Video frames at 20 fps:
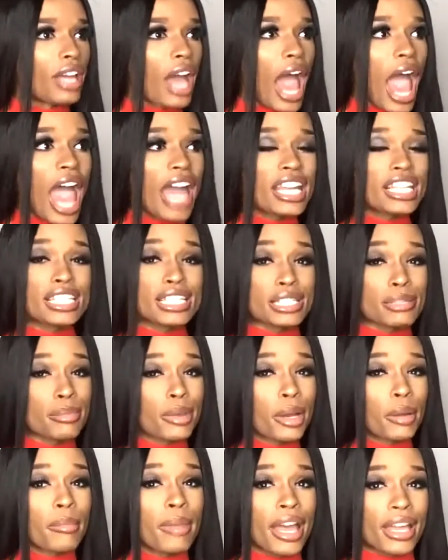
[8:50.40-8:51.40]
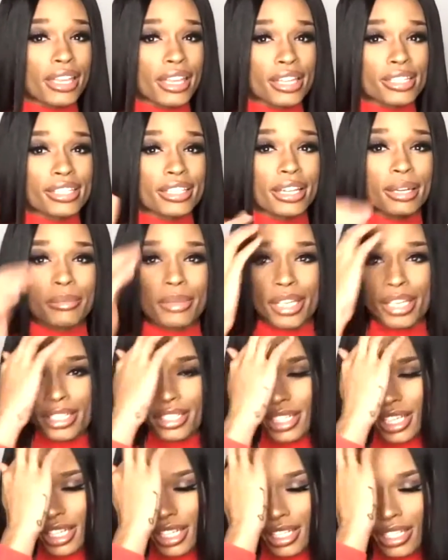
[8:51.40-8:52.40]
I had to send some hair back yesterday
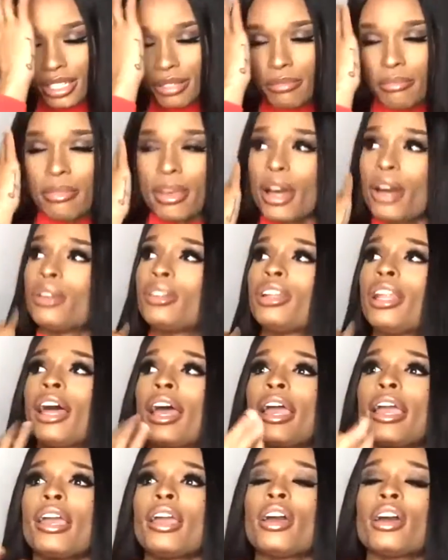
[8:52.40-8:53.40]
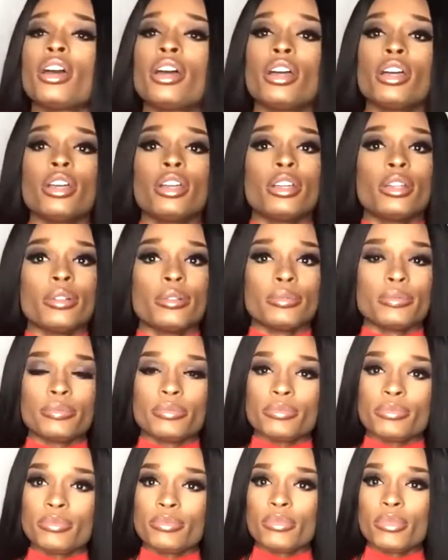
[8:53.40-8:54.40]
because it smelled like
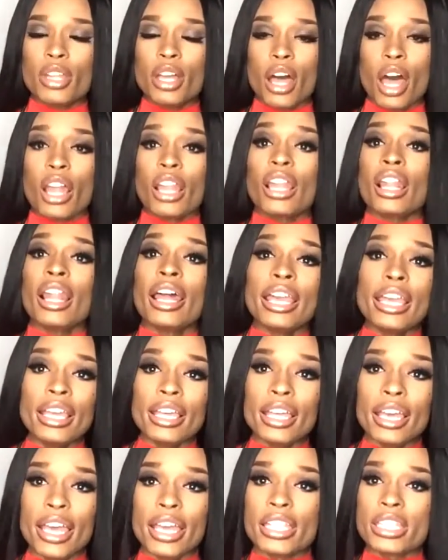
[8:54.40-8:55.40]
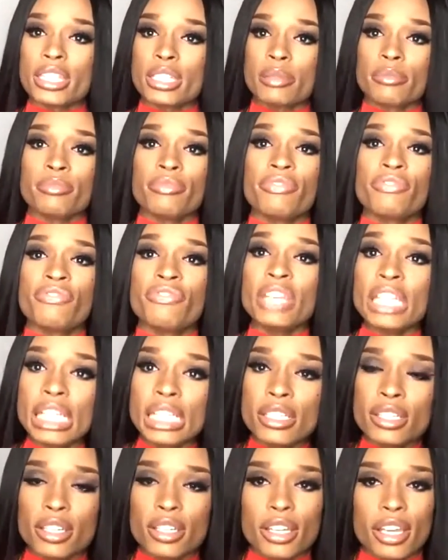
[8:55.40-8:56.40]
a lake and some
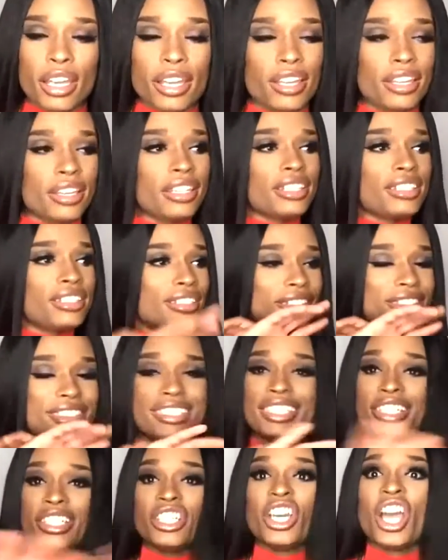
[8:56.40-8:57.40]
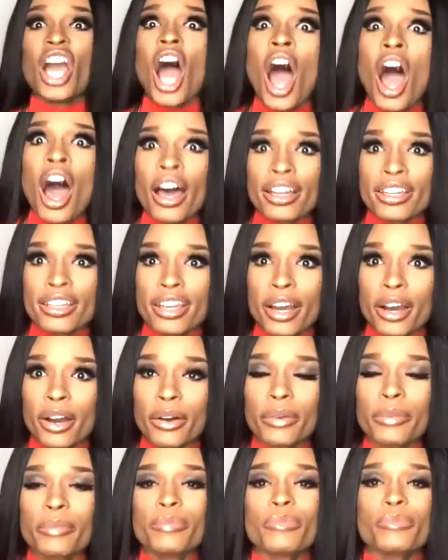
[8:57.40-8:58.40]
feet, and God
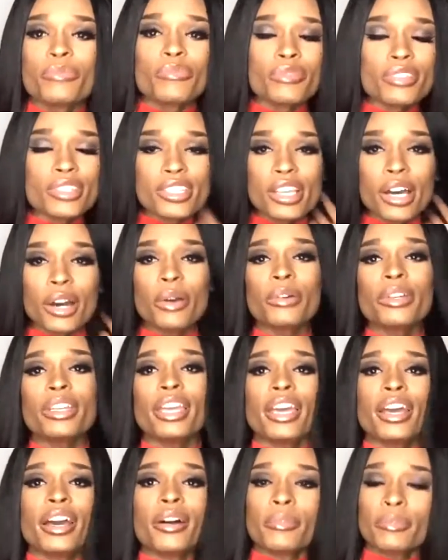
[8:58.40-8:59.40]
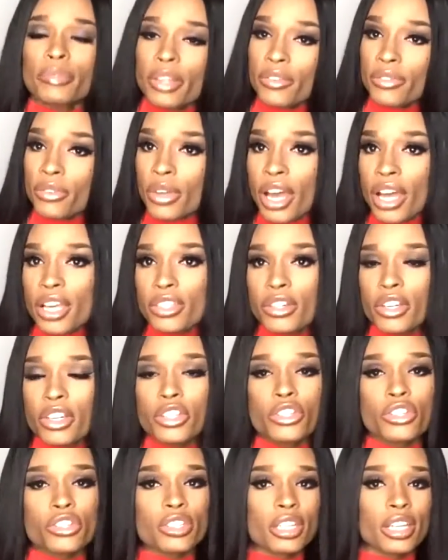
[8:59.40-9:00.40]
no. So yeah, if you guys are
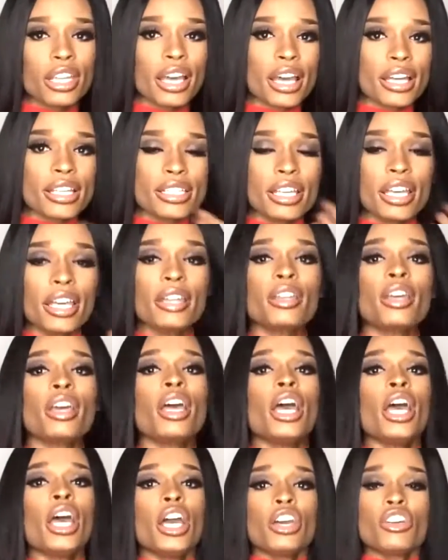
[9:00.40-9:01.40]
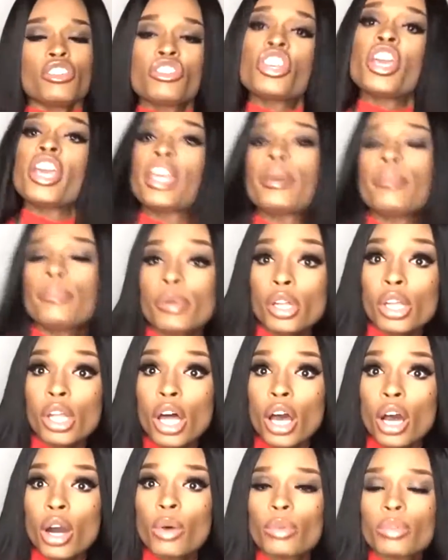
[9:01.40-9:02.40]
interested, like I said, kick it
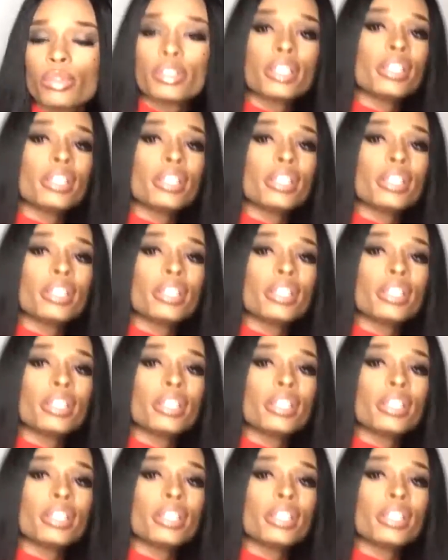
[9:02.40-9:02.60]
below